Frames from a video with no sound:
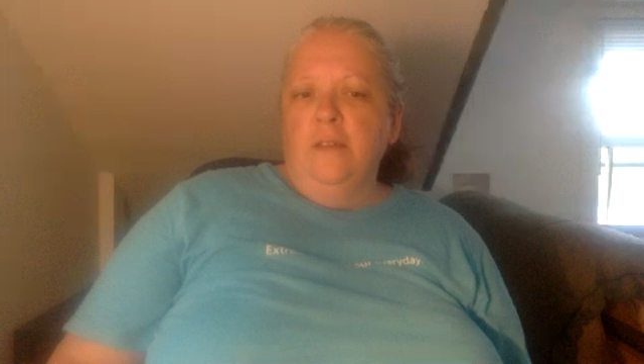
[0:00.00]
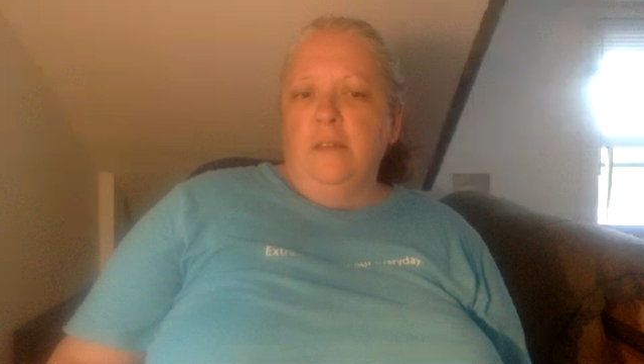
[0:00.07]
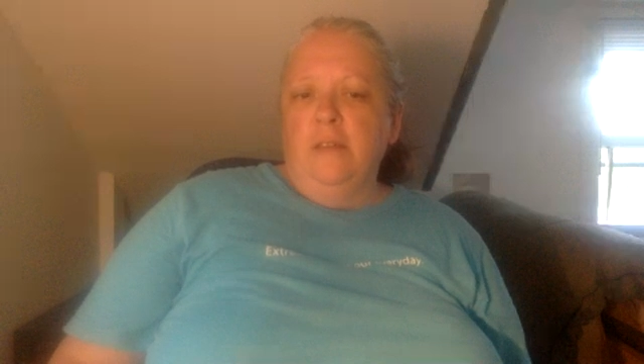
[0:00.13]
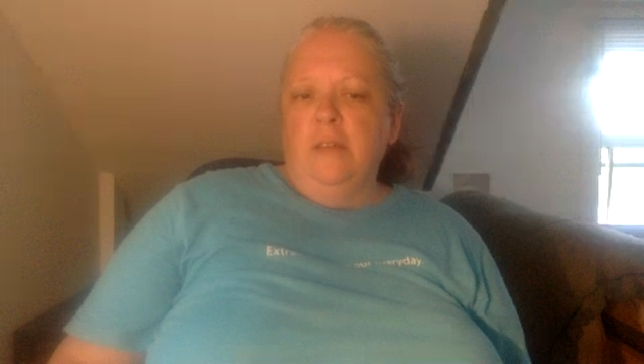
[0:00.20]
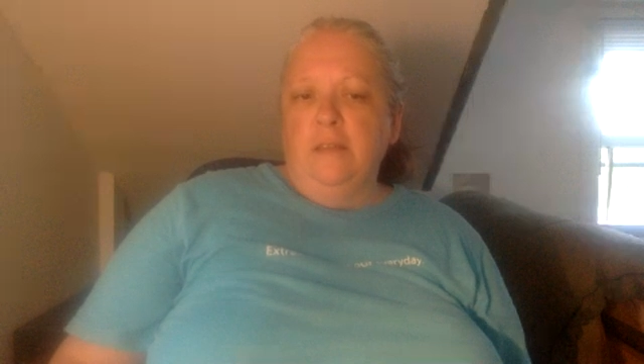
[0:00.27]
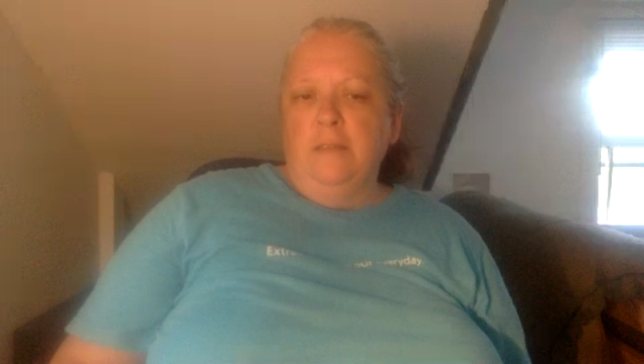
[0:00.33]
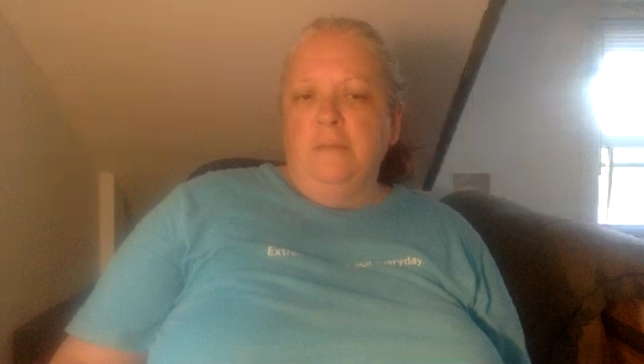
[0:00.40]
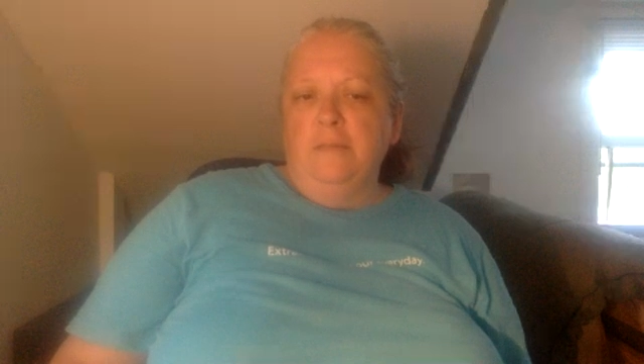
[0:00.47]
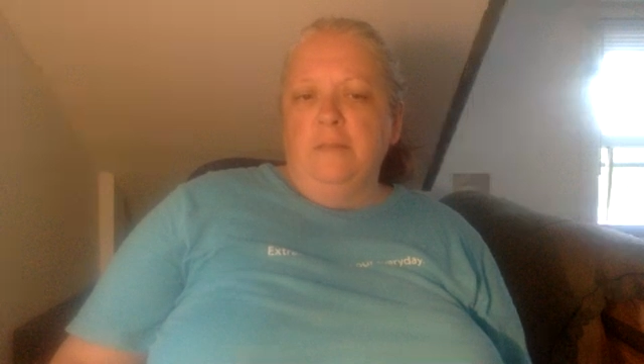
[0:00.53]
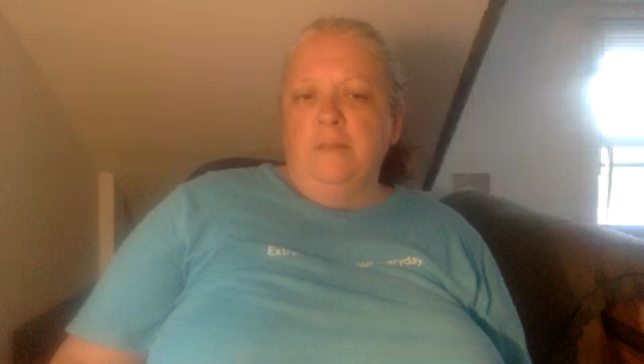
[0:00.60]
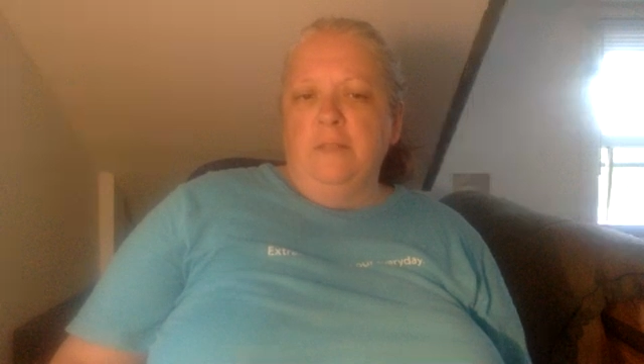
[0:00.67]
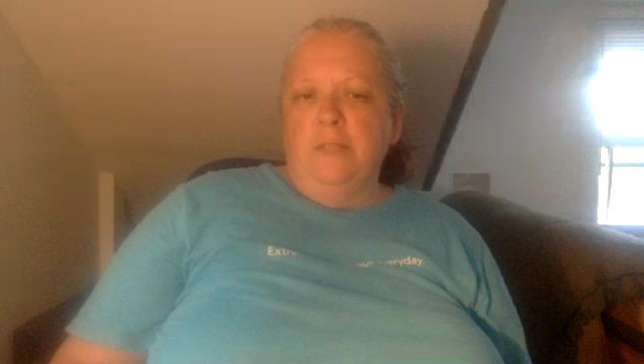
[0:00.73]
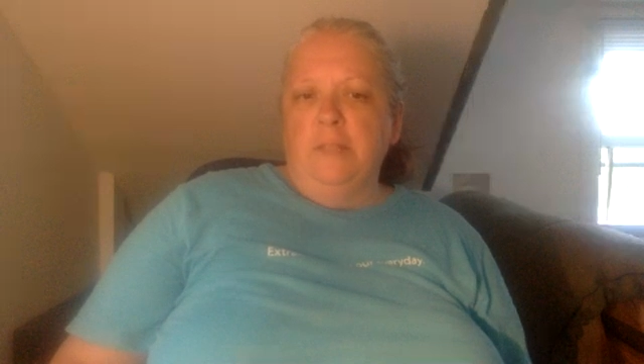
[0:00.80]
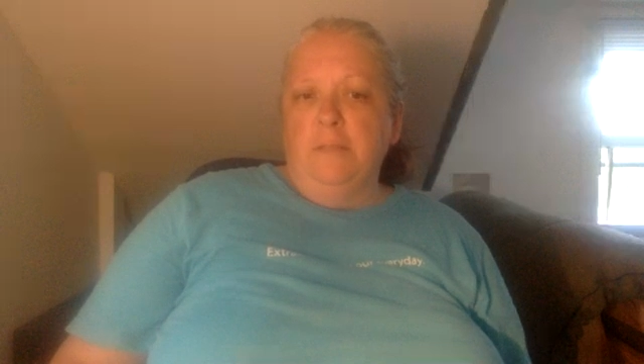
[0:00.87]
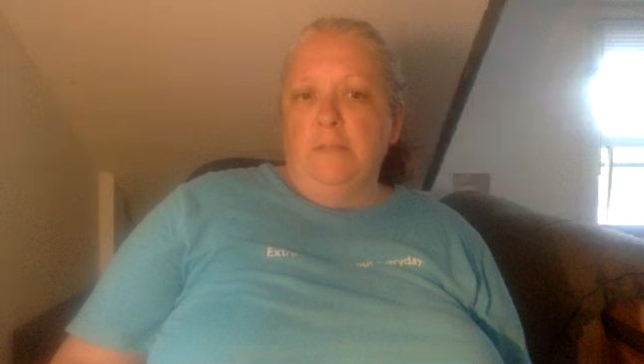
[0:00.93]
Don't think it was
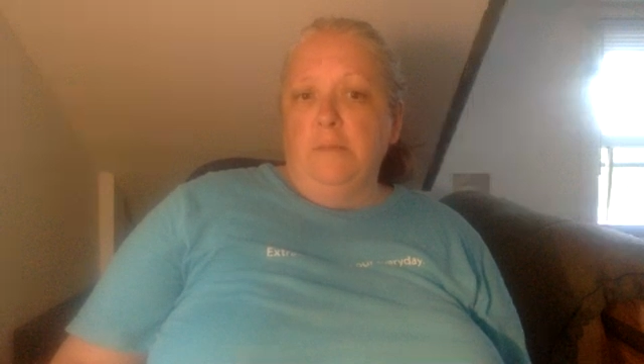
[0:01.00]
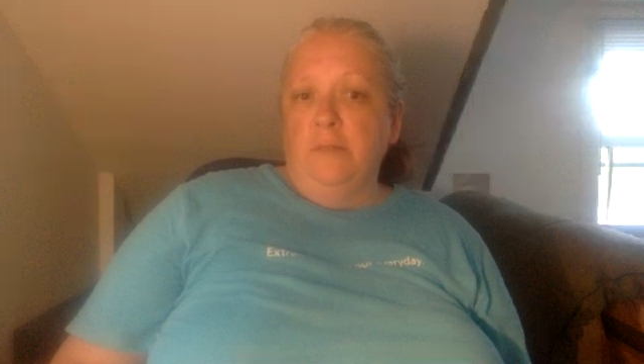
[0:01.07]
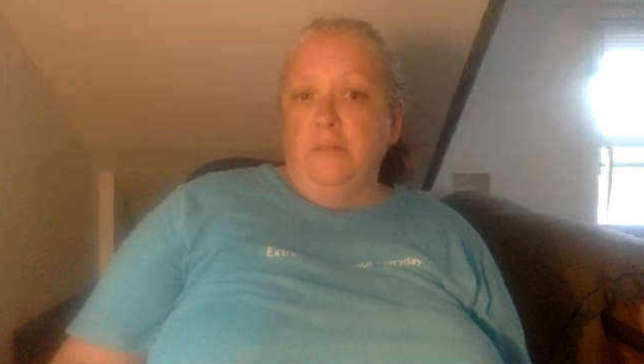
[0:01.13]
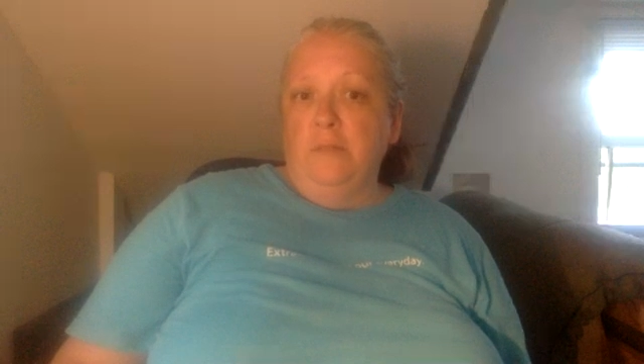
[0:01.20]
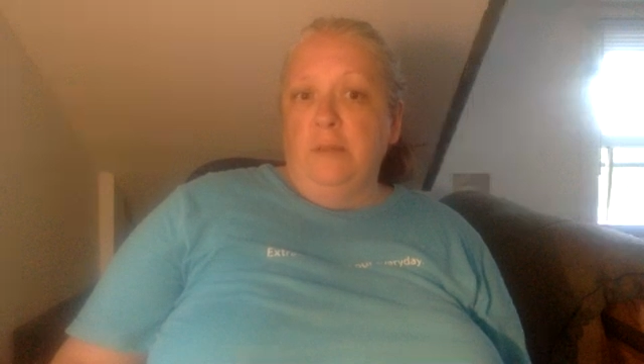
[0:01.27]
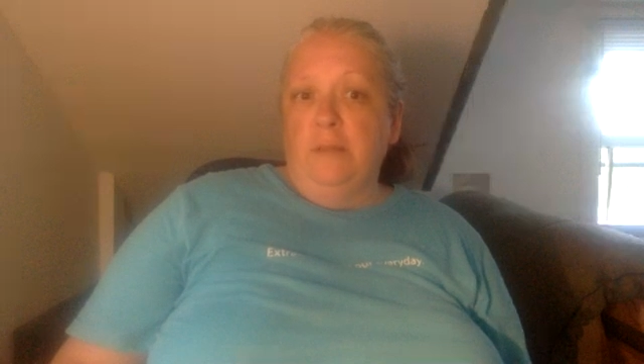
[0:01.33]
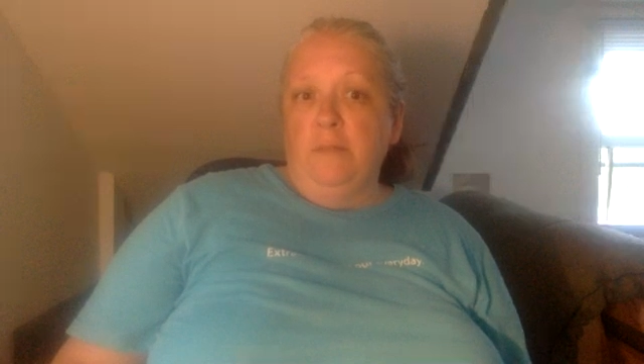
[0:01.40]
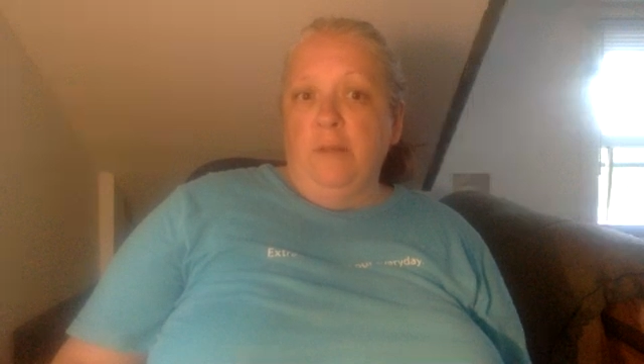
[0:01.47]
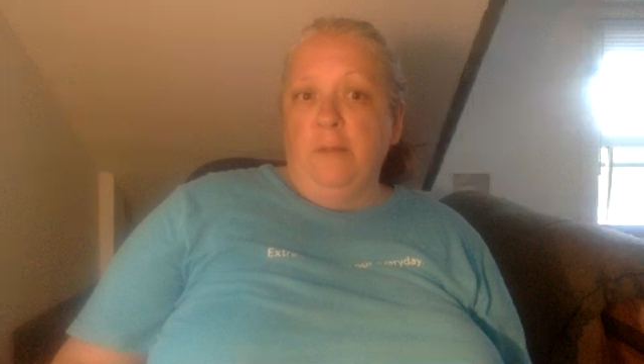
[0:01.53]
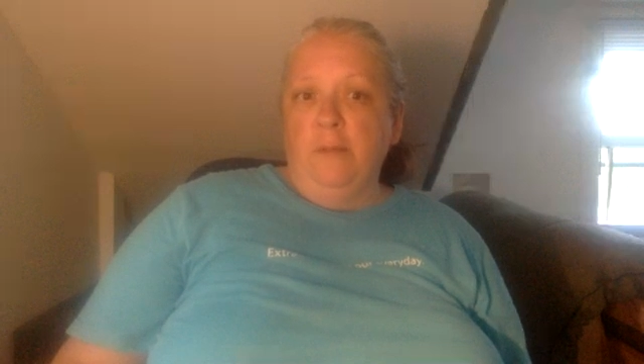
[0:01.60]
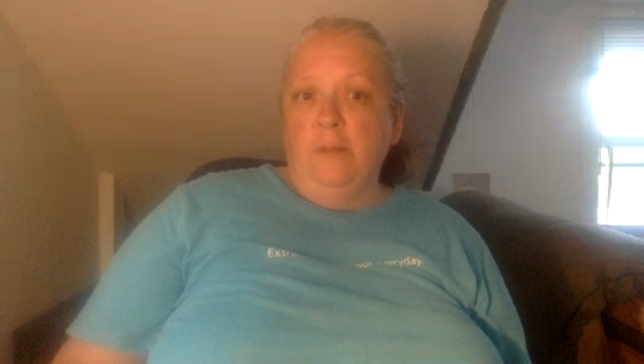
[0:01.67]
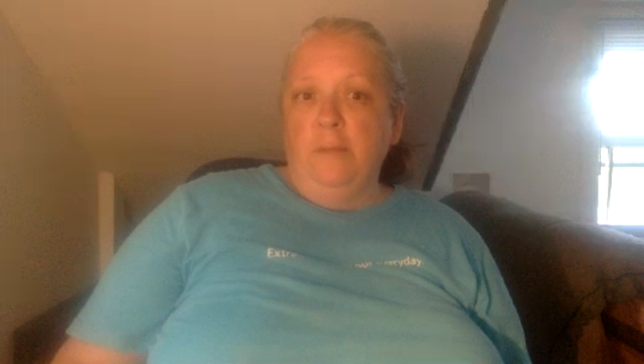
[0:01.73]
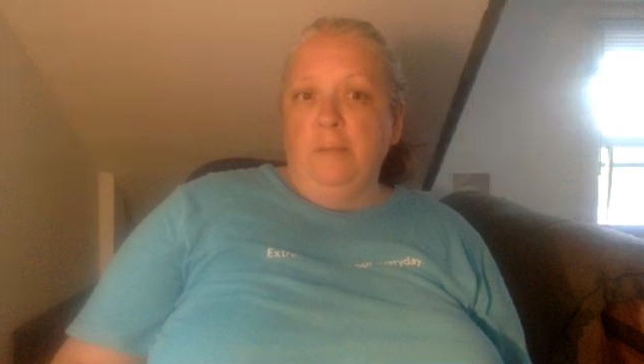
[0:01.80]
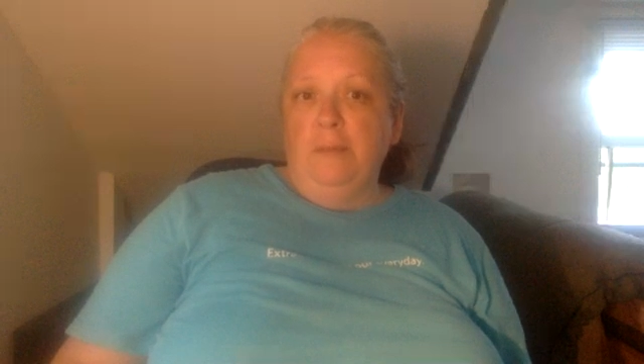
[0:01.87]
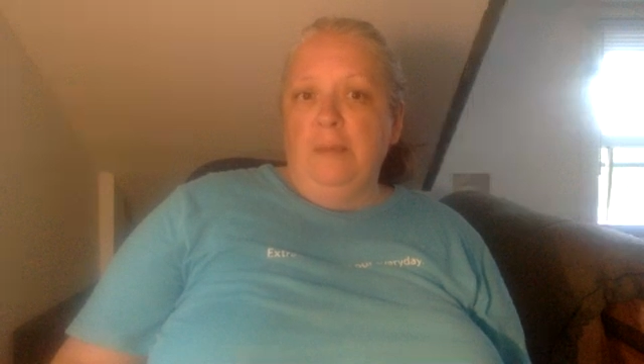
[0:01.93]
even supposed to be an
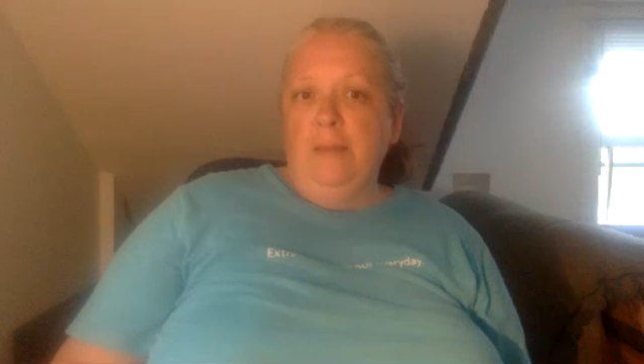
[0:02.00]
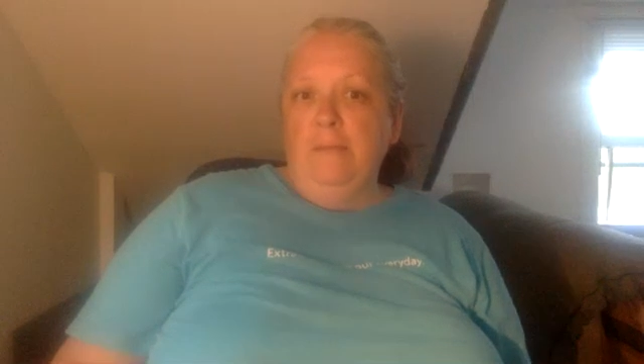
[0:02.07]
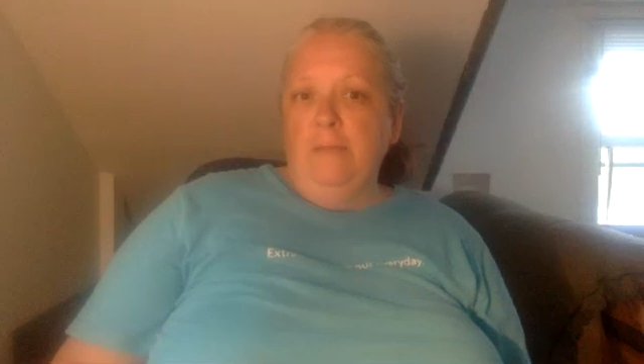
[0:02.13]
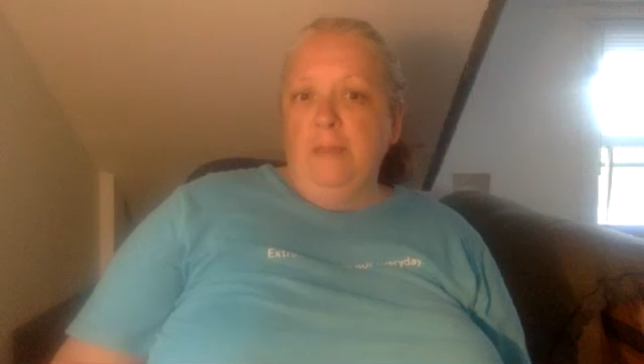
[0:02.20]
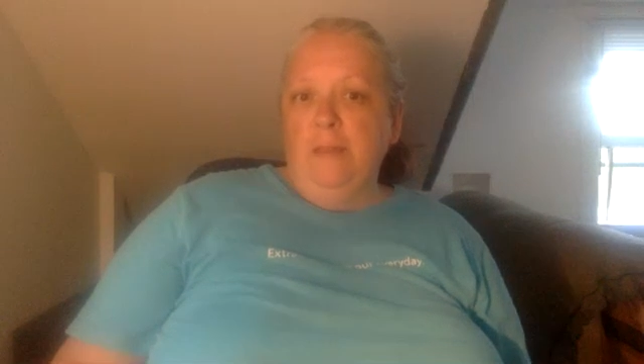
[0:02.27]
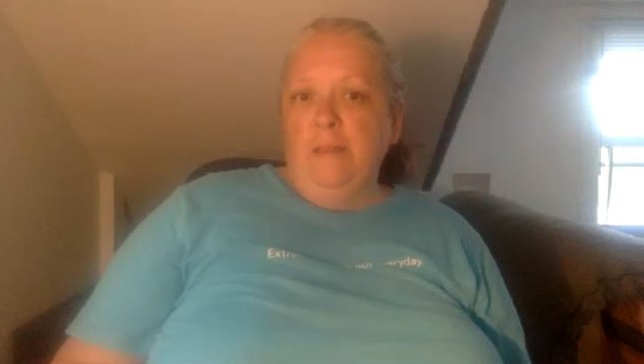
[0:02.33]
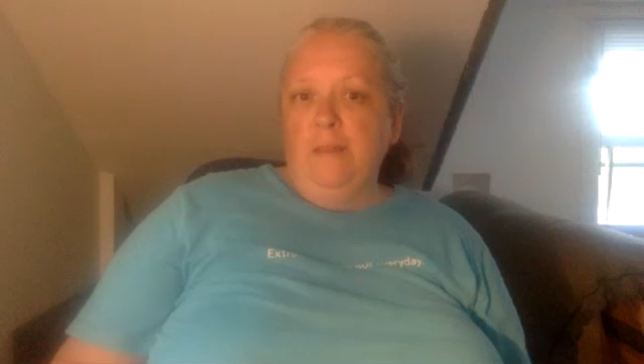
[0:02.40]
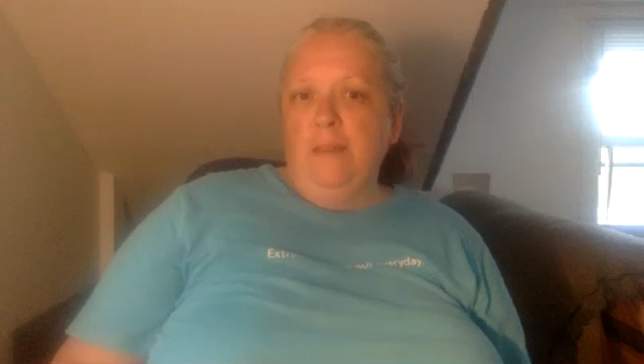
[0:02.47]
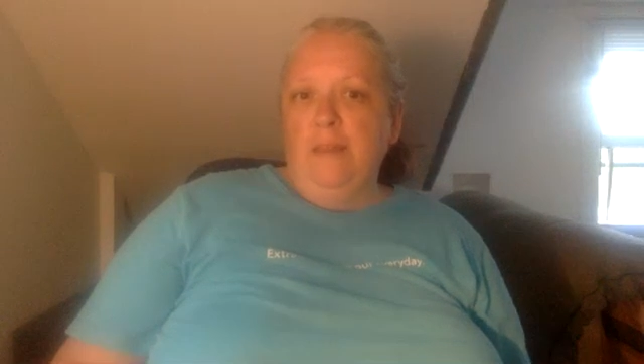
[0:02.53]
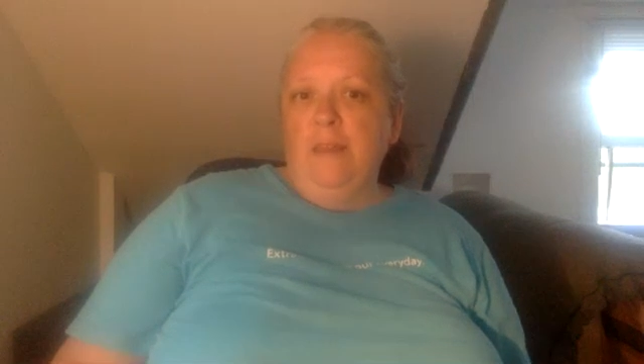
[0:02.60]
apartment to begin with.